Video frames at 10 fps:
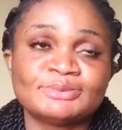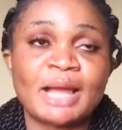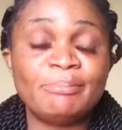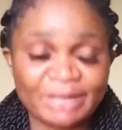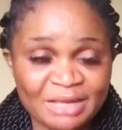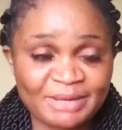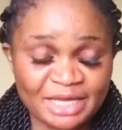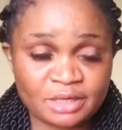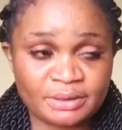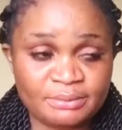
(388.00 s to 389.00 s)
buy my
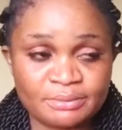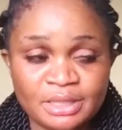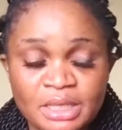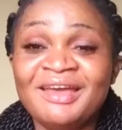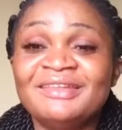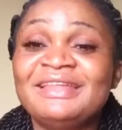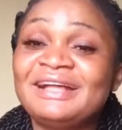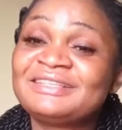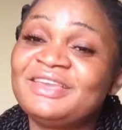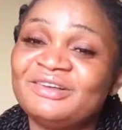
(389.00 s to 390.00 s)
cream.
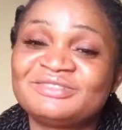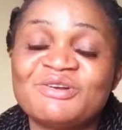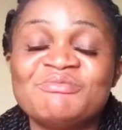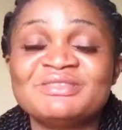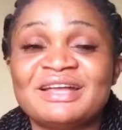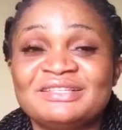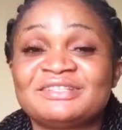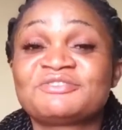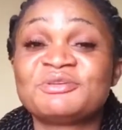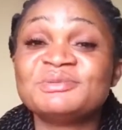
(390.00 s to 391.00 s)
That girl told me that the
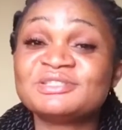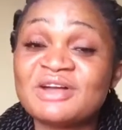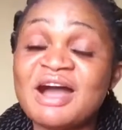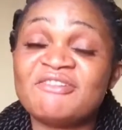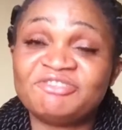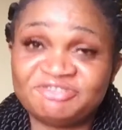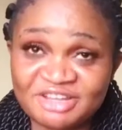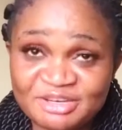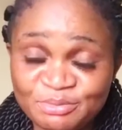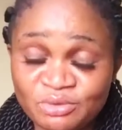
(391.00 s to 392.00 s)
cream is not
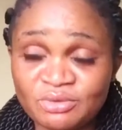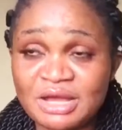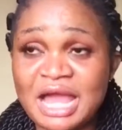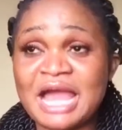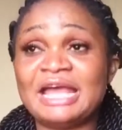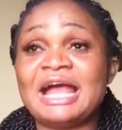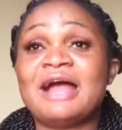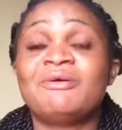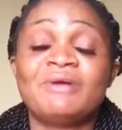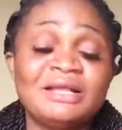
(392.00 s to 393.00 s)
available, and
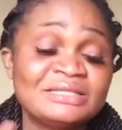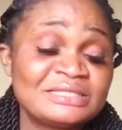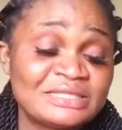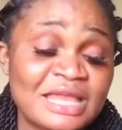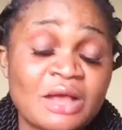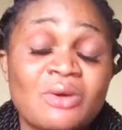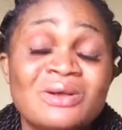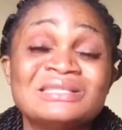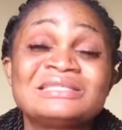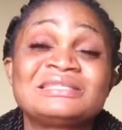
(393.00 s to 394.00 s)
I went there
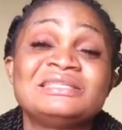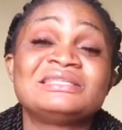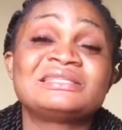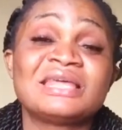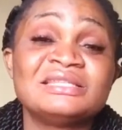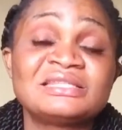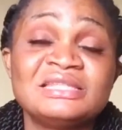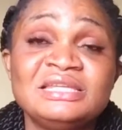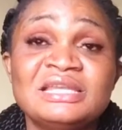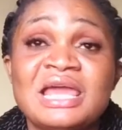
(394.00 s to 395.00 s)

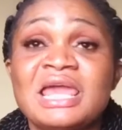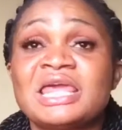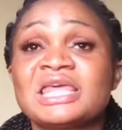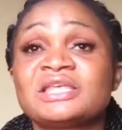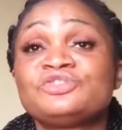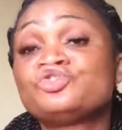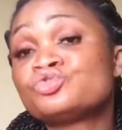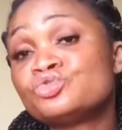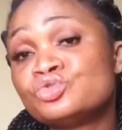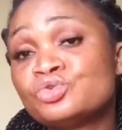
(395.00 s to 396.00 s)
consistently like
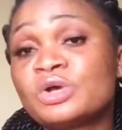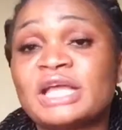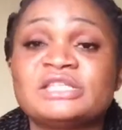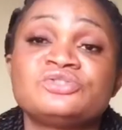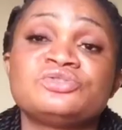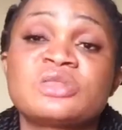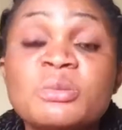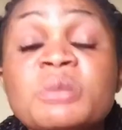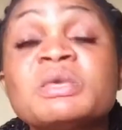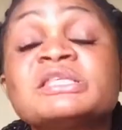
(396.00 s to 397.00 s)
2 to
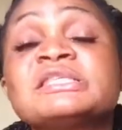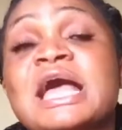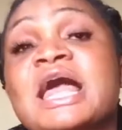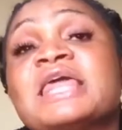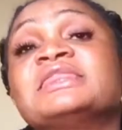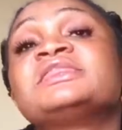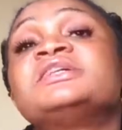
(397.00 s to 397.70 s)
3 weeks, and